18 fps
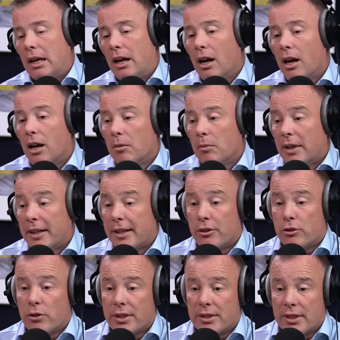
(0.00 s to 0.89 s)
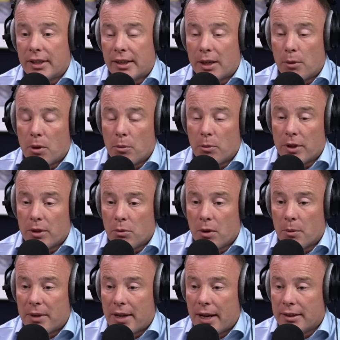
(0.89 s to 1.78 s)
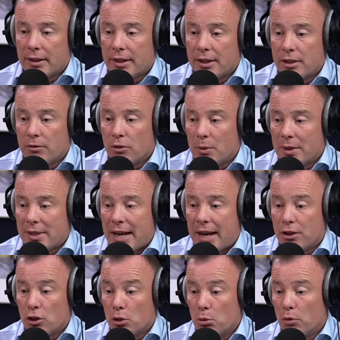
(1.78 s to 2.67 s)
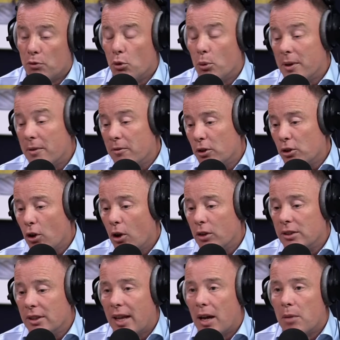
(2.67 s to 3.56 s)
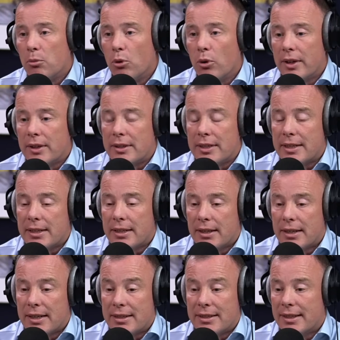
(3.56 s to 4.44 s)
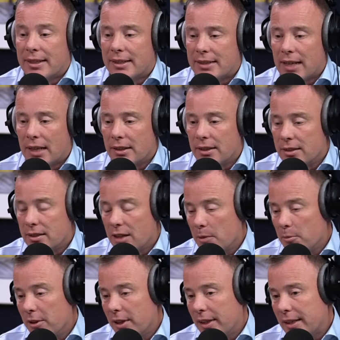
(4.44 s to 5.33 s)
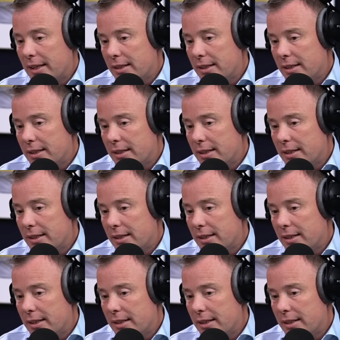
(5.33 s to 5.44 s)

And interestingly, when we had an interview with Daniel before we even got to that point, he said exactly the same thing.